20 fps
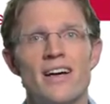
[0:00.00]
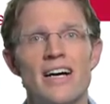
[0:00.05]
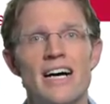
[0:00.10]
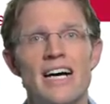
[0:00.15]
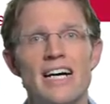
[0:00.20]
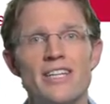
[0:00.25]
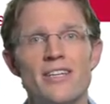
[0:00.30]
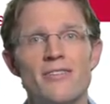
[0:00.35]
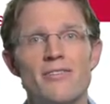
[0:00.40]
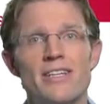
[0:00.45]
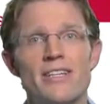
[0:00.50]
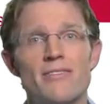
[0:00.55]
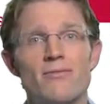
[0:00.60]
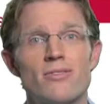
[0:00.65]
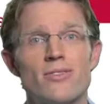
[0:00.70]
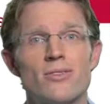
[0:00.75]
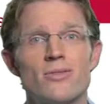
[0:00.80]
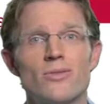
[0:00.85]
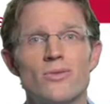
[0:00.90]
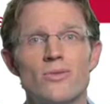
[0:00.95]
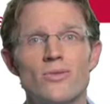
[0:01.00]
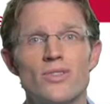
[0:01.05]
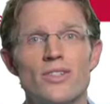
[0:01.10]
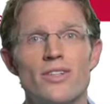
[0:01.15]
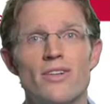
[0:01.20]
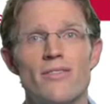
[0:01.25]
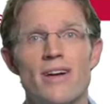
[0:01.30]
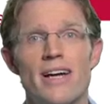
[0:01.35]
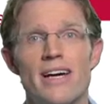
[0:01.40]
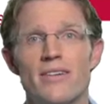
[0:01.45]
Are there any rules
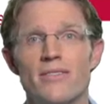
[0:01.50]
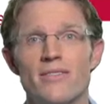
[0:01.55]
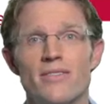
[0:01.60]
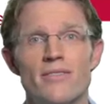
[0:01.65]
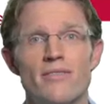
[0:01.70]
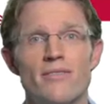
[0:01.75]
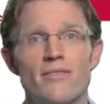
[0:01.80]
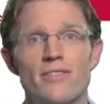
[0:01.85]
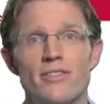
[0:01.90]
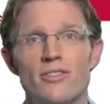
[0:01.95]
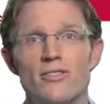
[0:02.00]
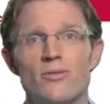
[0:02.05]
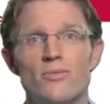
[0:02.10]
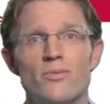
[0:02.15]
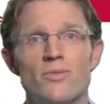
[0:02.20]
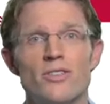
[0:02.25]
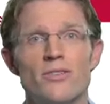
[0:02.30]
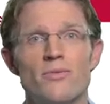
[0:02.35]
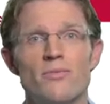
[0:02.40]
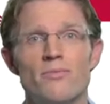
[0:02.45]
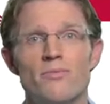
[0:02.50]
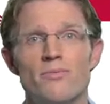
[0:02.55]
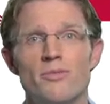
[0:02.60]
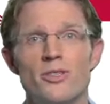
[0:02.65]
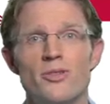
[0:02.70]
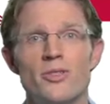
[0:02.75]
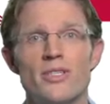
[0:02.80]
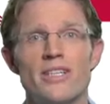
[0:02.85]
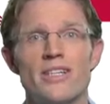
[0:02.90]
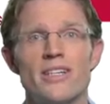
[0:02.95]
around films,
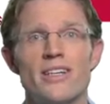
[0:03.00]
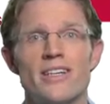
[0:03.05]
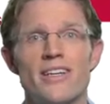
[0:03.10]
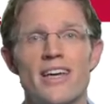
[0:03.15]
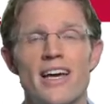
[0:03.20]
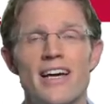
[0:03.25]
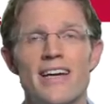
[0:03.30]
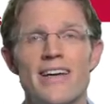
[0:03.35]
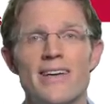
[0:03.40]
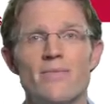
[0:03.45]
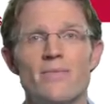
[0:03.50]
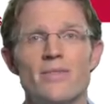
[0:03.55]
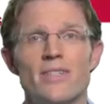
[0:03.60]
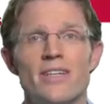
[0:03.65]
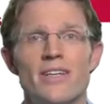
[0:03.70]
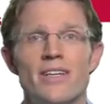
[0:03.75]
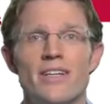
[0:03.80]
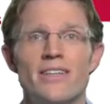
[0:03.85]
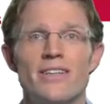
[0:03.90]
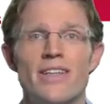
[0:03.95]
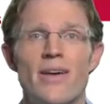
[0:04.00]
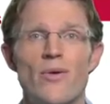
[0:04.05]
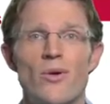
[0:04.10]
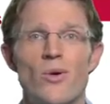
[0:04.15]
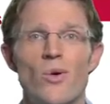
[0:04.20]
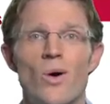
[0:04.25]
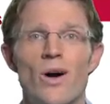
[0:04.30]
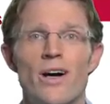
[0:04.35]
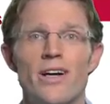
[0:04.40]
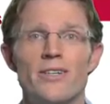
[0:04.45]
music, games that
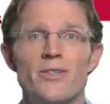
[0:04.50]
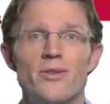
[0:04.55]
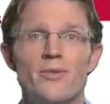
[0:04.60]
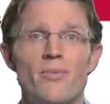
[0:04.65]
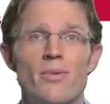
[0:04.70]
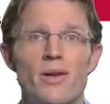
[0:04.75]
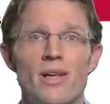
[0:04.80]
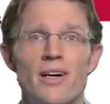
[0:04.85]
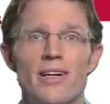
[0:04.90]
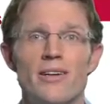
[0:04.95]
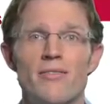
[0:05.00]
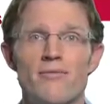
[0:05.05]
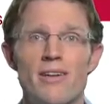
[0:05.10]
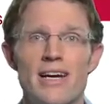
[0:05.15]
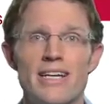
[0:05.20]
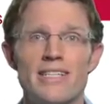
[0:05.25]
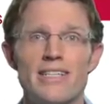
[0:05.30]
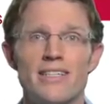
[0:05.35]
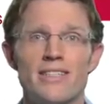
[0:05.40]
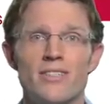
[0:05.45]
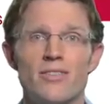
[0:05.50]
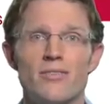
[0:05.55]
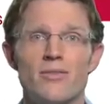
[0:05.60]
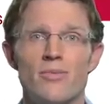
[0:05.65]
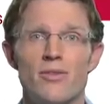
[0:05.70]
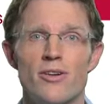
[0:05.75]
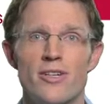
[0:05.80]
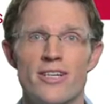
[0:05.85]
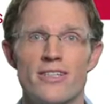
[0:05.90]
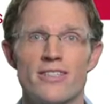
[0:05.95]
require you to apply a rating to a
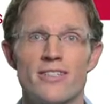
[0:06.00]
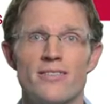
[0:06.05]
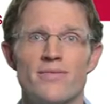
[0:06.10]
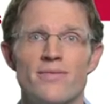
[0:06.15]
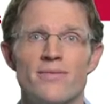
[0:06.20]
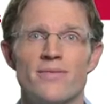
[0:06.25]
product?